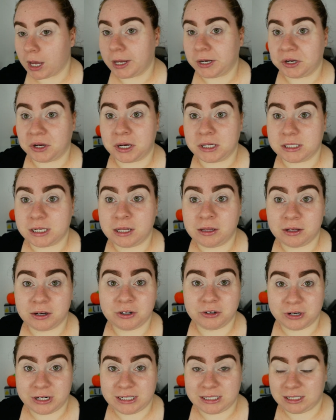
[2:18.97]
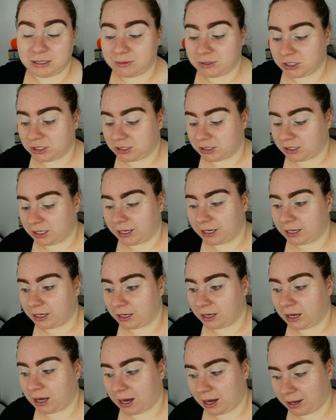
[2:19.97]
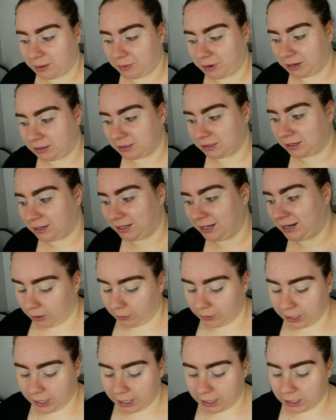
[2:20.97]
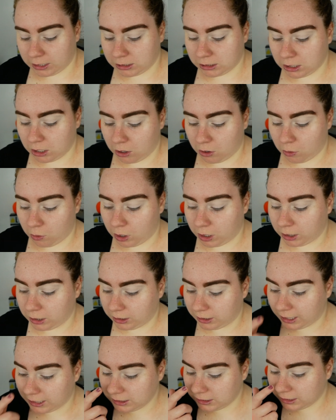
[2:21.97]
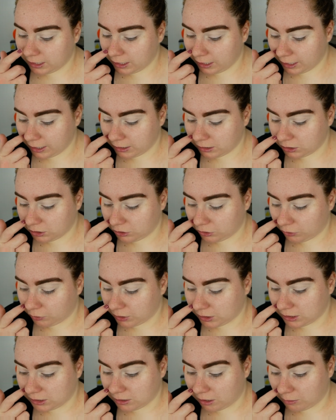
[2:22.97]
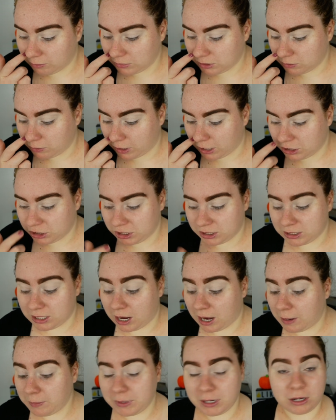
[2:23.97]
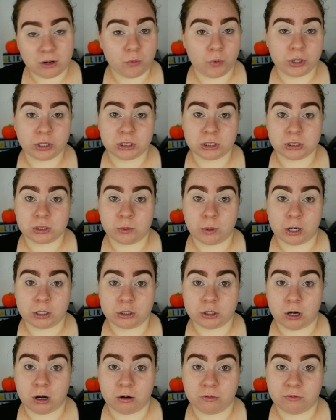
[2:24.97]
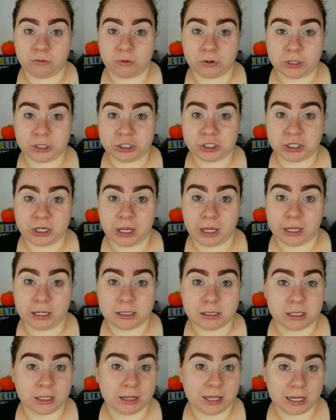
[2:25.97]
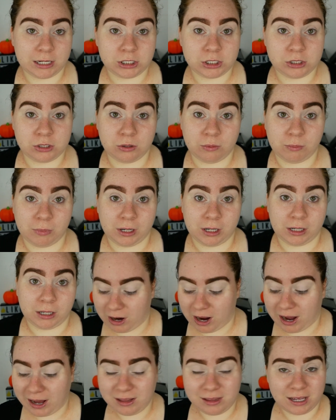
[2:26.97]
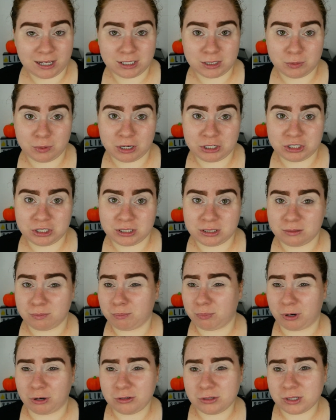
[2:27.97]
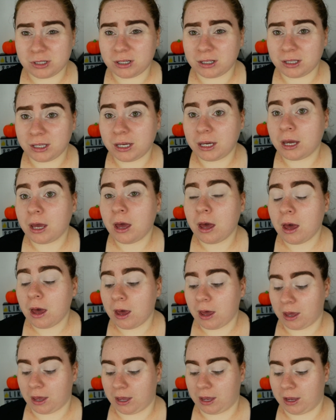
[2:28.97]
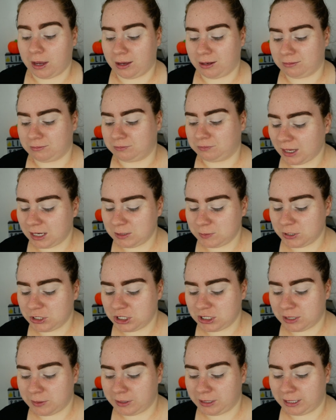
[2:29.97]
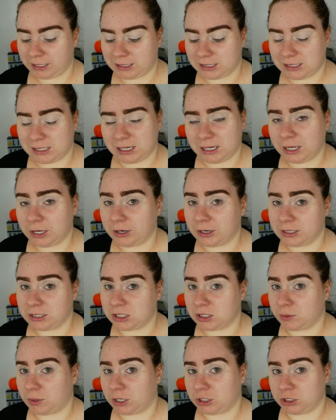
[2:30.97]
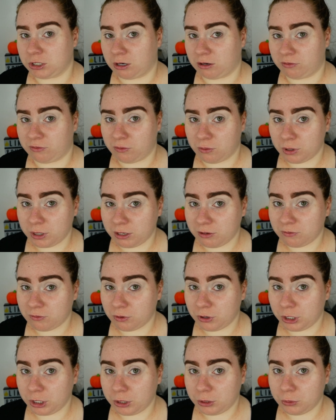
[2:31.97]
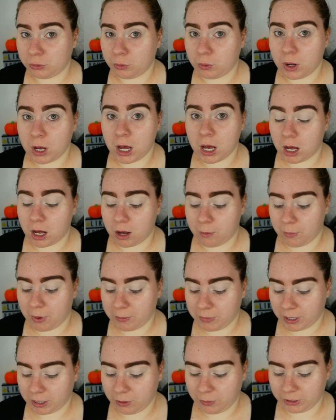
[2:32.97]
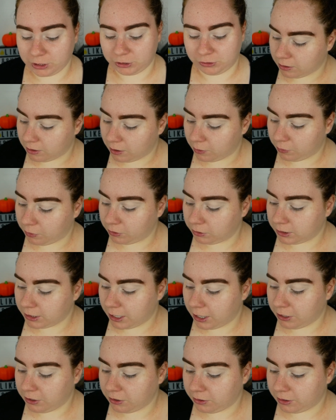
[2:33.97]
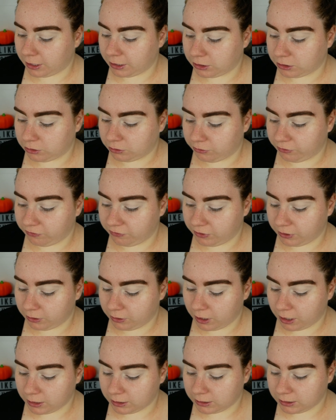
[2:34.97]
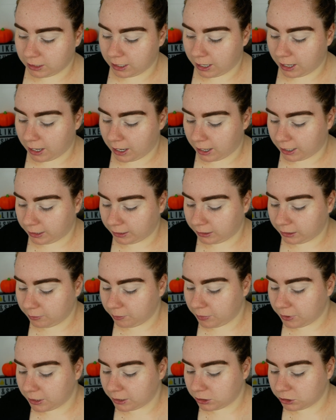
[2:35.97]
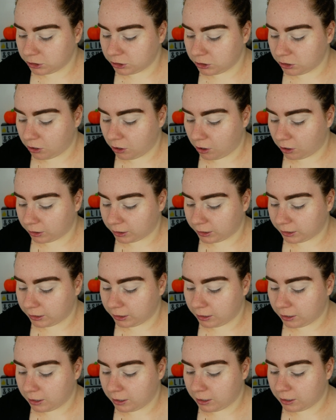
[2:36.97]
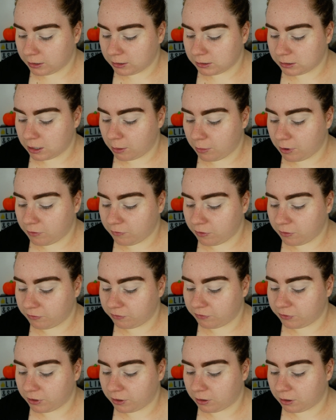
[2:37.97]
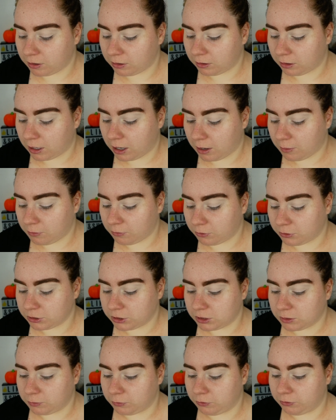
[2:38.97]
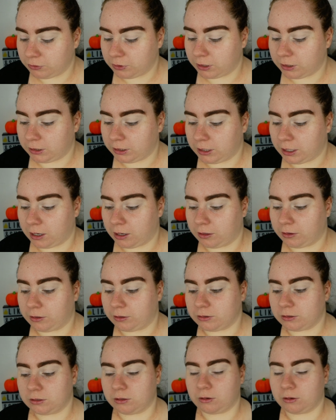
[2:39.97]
And you guys, I look crazy with just eyebrows on. Okay, so let's get into some swatches. I'm not going to swatch all 40 shades. That's too many. I like swatches personally, and as much as I would like to sit here and swatch all 40 for you, I'm not going to. I will tell you, they do feel a tiny bit chalky. Some of them feel a lot more smooth than the others.